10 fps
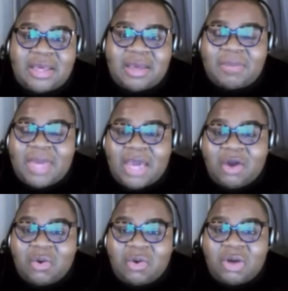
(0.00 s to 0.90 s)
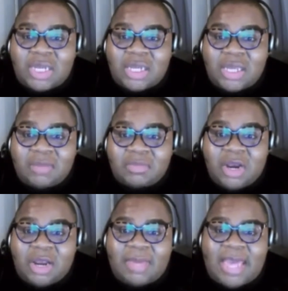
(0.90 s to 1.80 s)
being gone. You
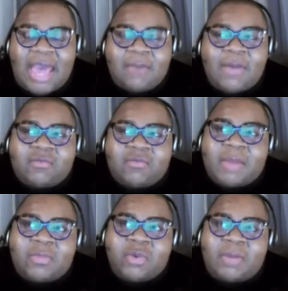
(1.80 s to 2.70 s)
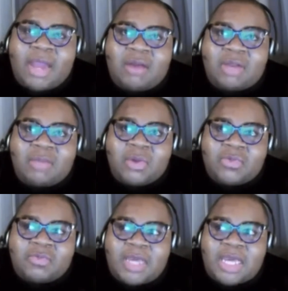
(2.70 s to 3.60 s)
know what I mean? I remember when Marilyn
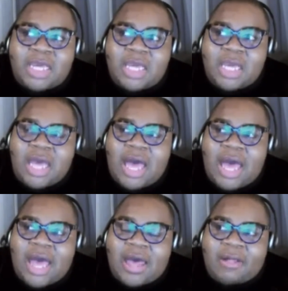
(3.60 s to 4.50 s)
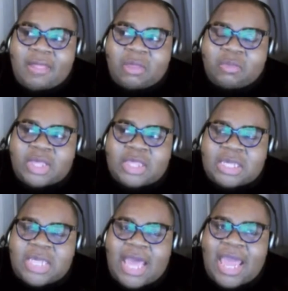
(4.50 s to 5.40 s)
Mosby had
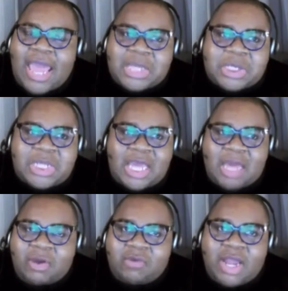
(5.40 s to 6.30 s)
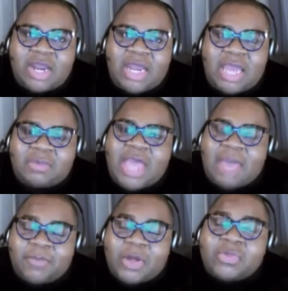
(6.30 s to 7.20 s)
a hashtag coming around her name
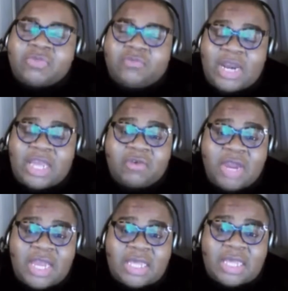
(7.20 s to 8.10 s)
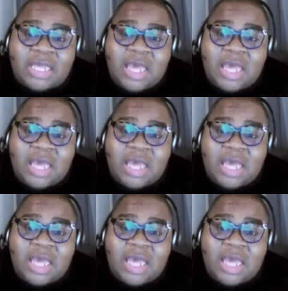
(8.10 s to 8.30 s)
at post Freddie Gray's